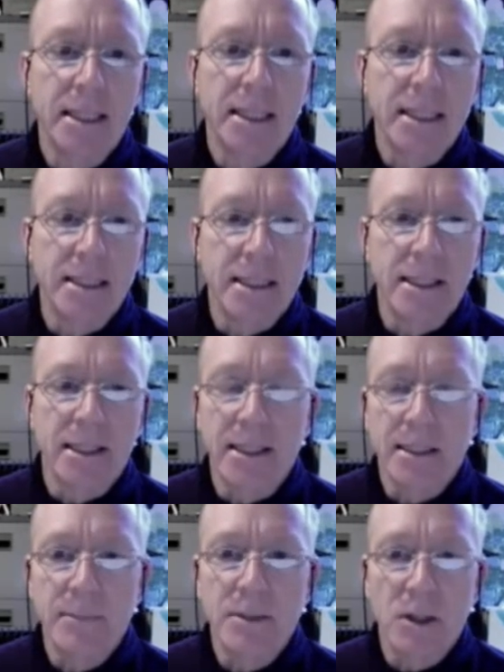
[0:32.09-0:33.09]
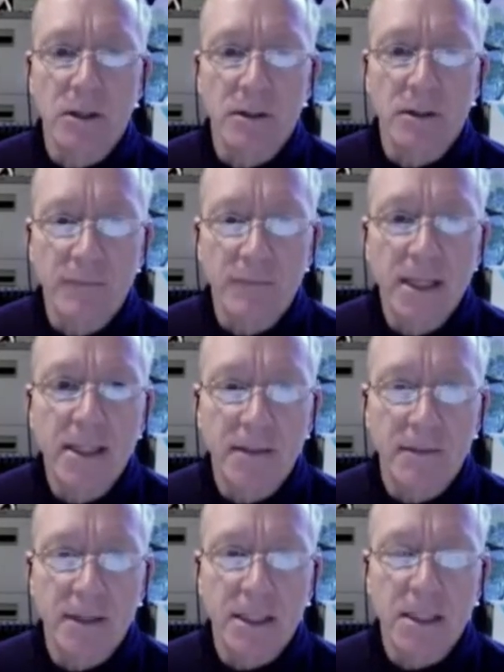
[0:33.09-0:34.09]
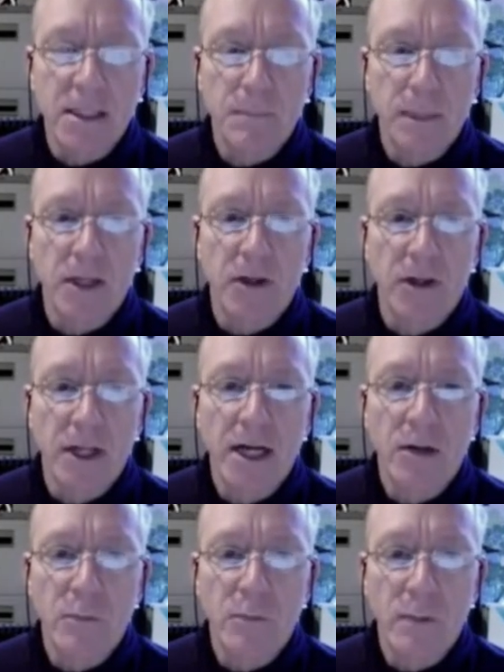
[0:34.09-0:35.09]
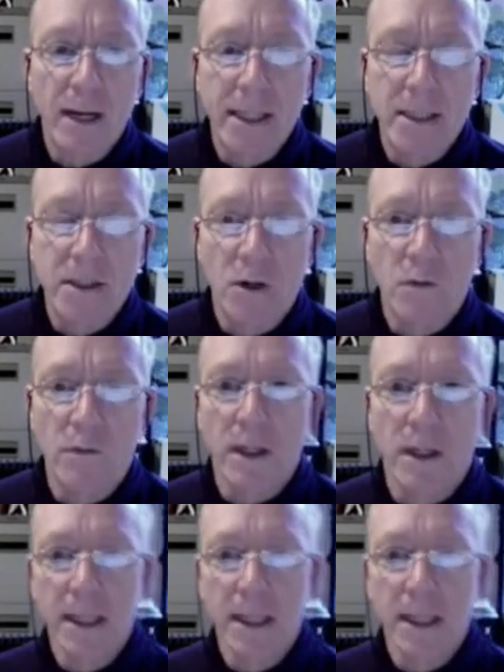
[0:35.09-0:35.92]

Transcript: is that the demons are definitively expelled. Their reign is over.